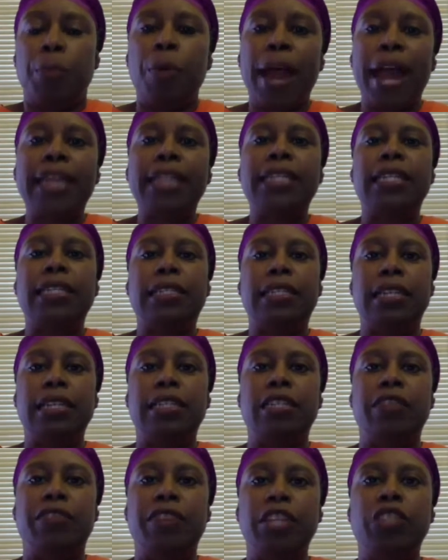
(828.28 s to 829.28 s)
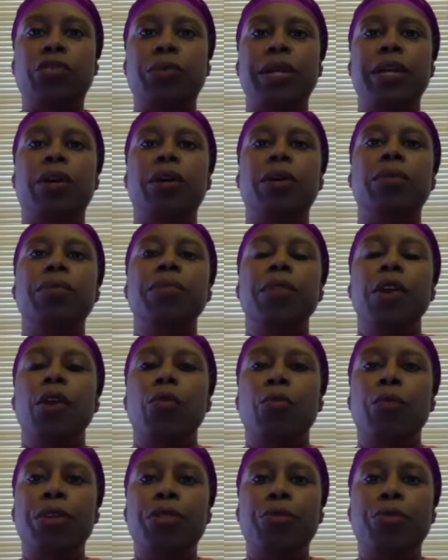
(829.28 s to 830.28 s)
the practices of Israel
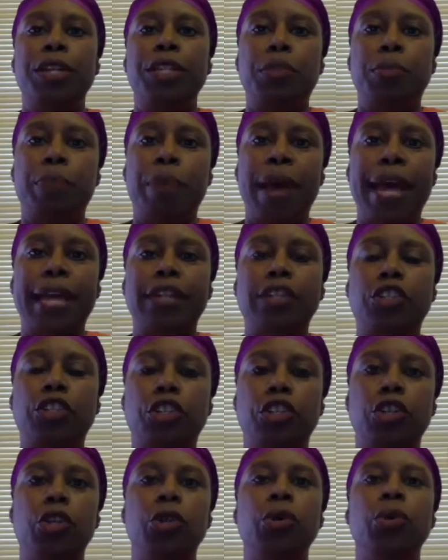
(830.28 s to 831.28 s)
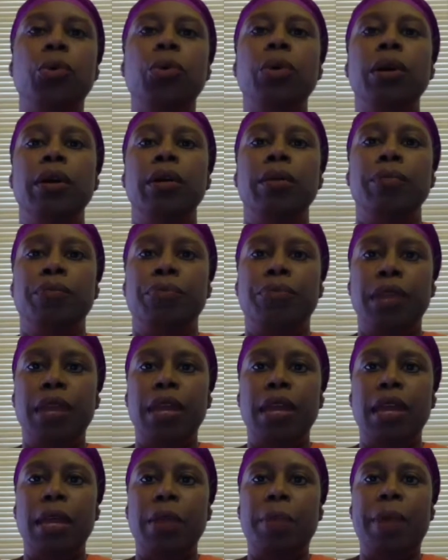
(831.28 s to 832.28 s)
with respect to
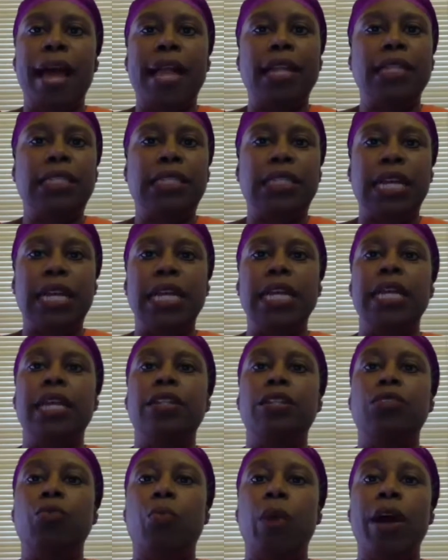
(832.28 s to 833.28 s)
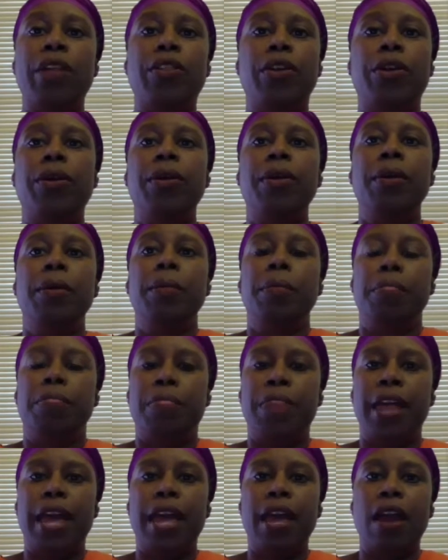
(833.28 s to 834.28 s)
the Palestinians, whether
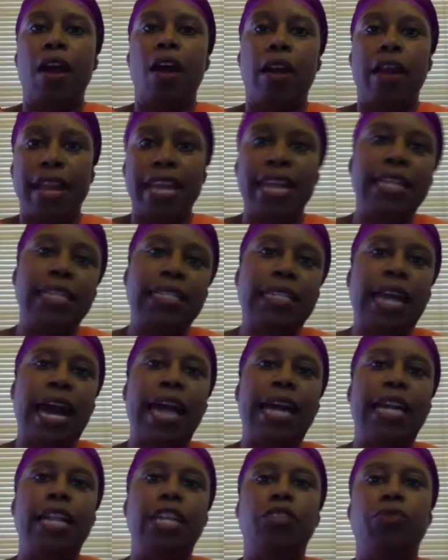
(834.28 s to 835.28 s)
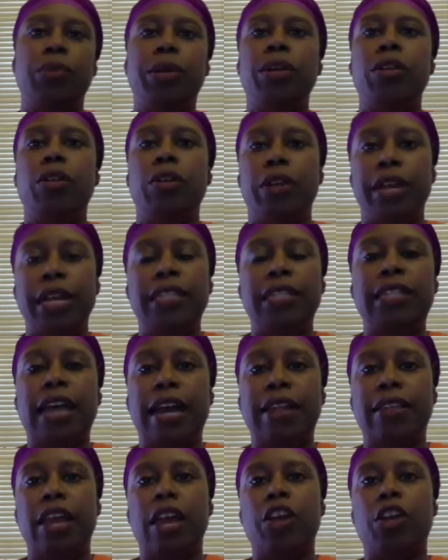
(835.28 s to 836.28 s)
they are inside Israel or
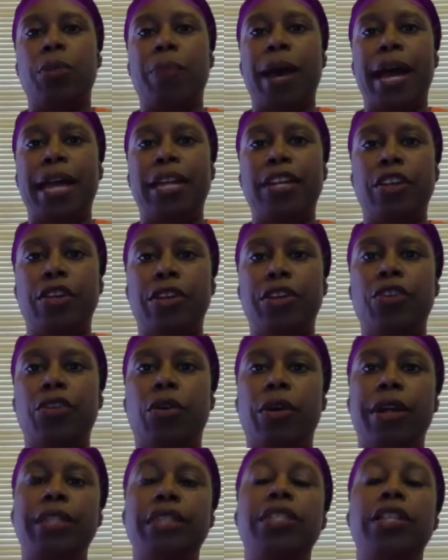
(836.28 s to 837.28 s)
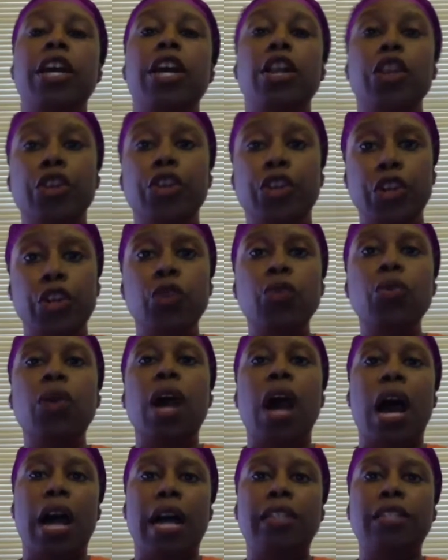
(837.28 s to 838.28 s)
inside the occupied territories,
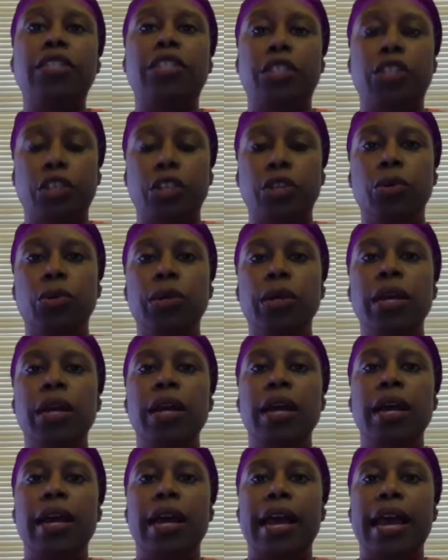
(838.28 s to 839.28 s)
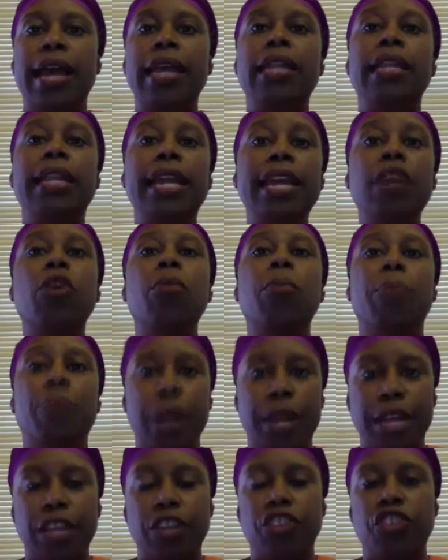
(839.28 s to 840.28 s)
do constitute a legal
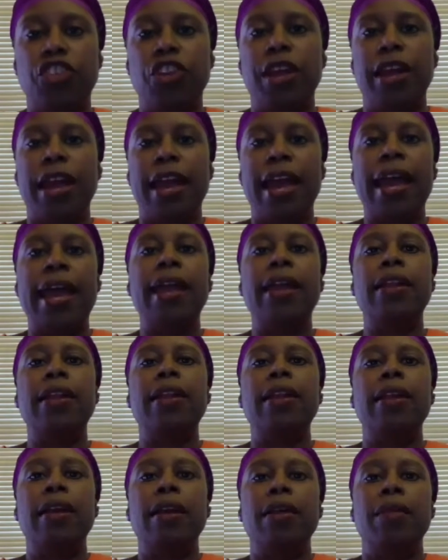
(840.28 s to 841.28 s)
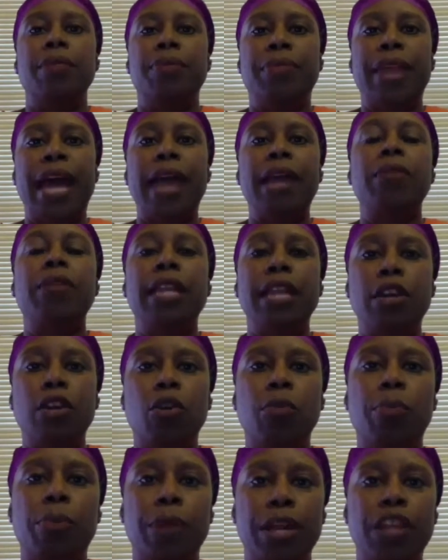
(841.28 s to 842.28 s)
breach, and that
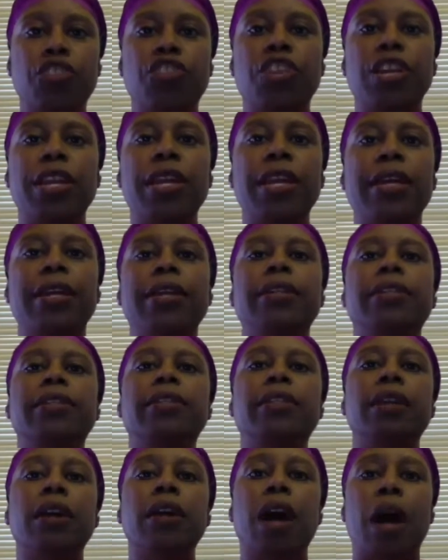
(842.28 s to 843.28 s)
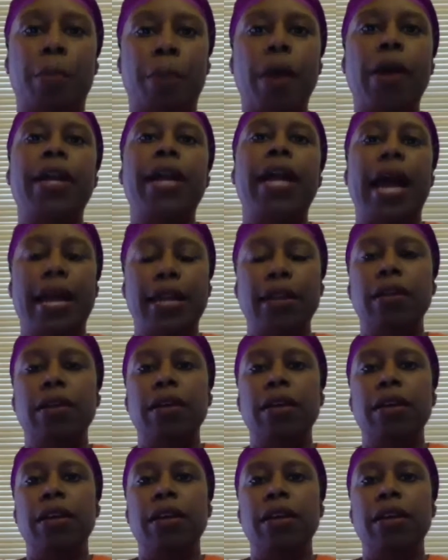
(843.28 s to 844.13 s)
legal breach is apartheid.